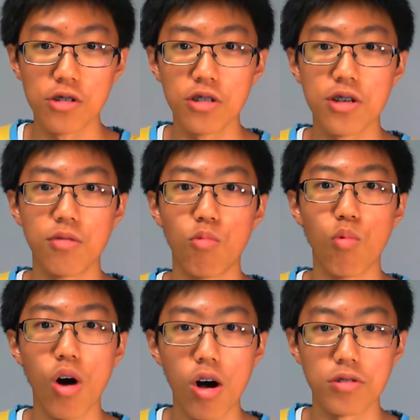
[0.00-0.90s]
literally
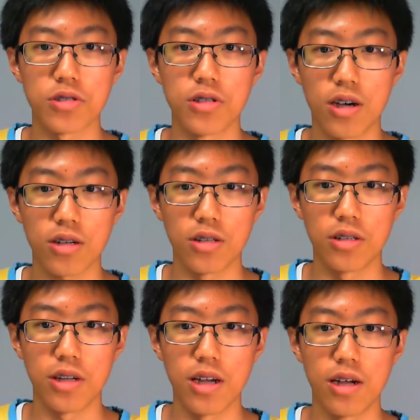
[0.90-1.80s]
walls
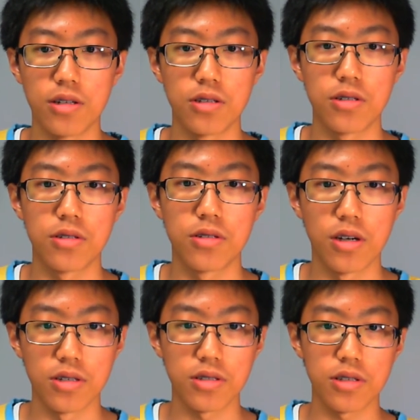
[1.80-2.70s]
Ducklett and
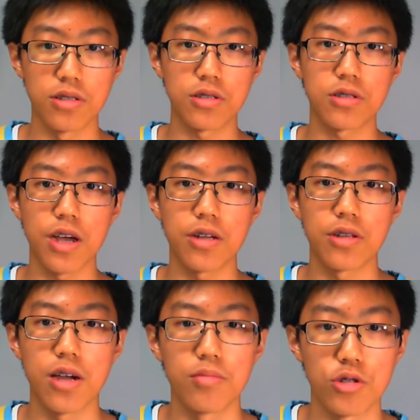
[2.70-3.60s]
does insane
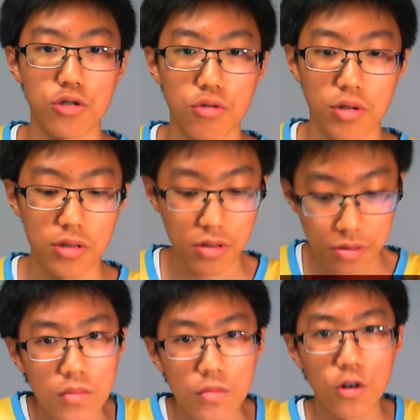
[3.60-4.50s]
damage to it.
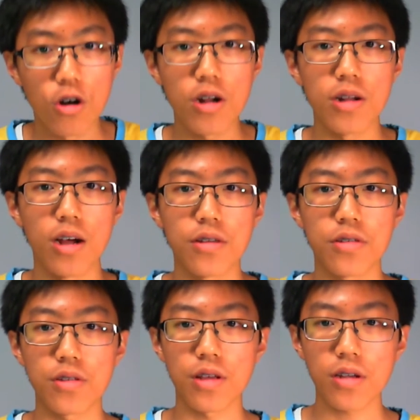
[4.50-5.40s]
Alright, I
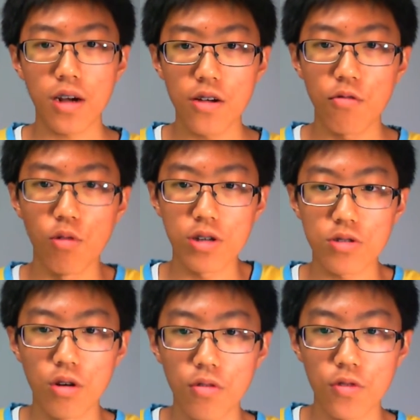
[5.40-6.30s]
think I've
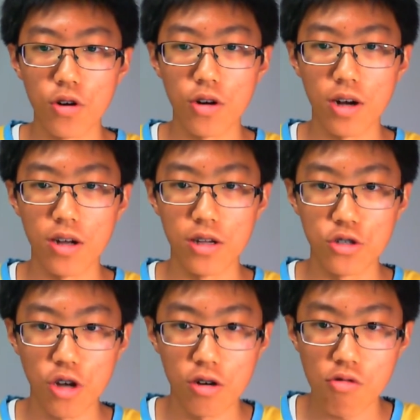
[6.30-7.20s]
went over in
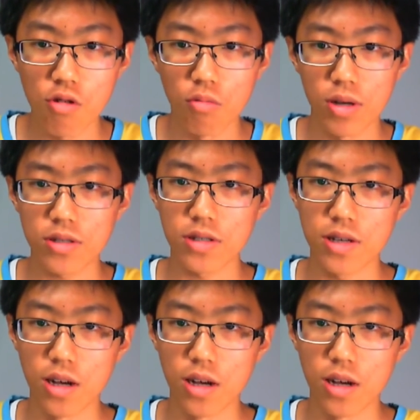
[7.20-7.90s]
general what the